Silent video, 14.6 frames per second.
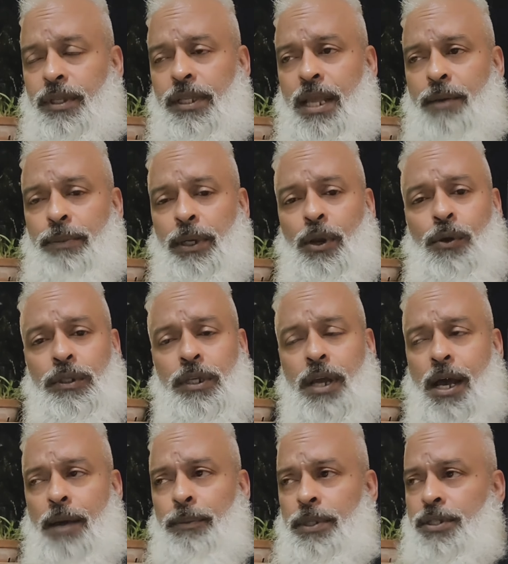down below in the
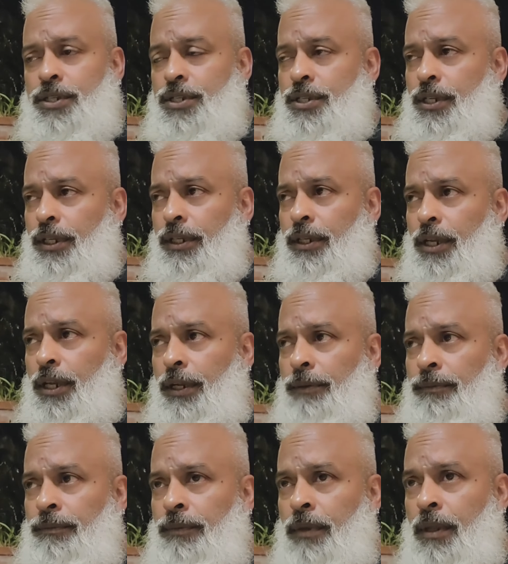comments, and
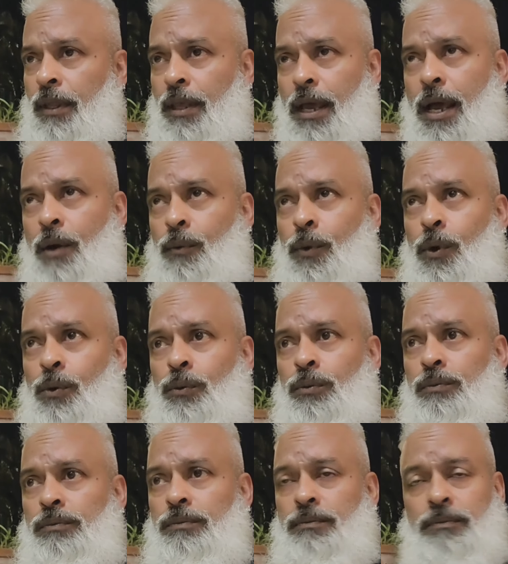I will
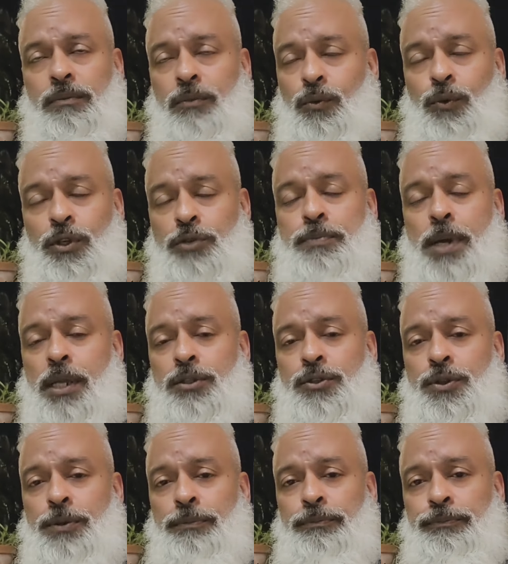respond to them.